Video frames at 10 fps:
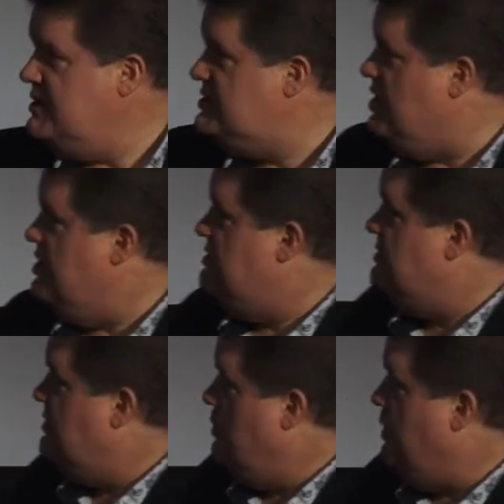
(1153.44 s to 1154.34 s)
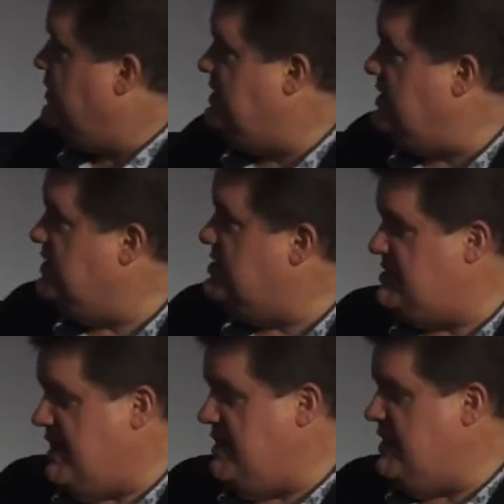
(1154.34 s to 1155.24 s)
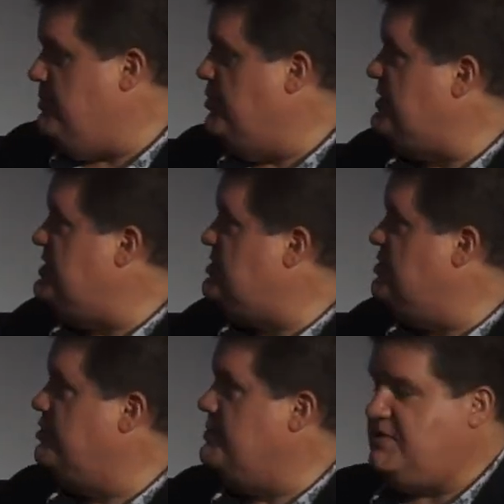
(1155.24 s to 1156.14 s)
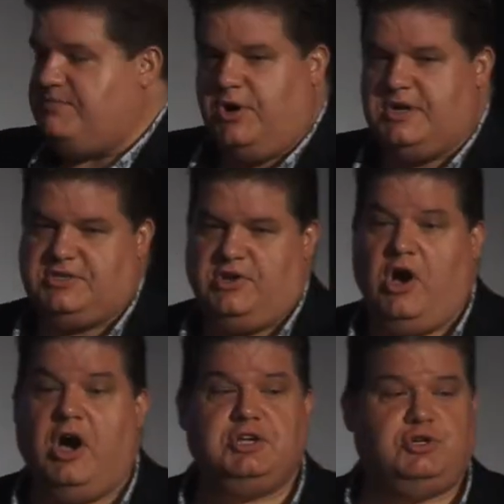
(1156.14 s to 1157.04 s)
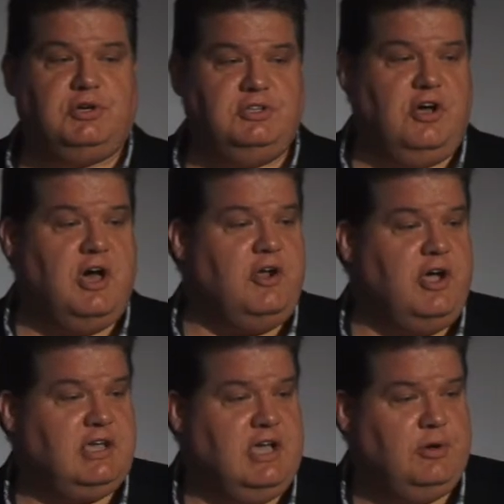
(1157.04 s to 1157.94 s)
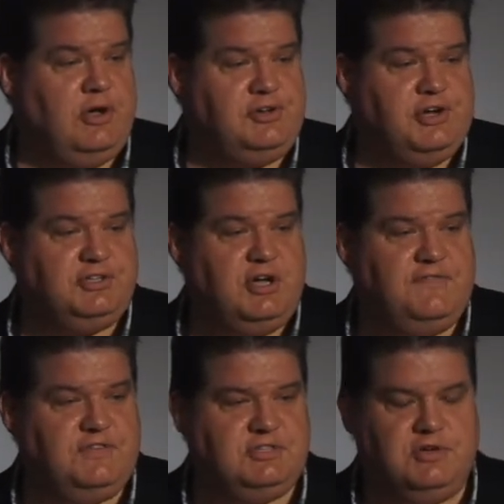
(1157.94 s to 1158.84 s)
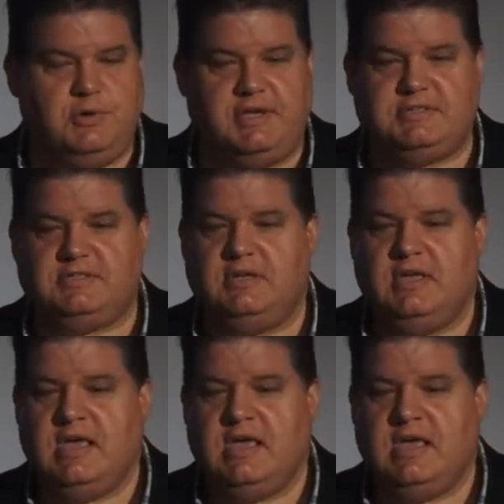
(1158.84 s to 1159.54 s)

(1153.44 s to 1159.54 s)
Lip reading: So what they did in this study, they put these two groups of mice on a high sugar diet, high carbohydrate diet, for 2 weeks.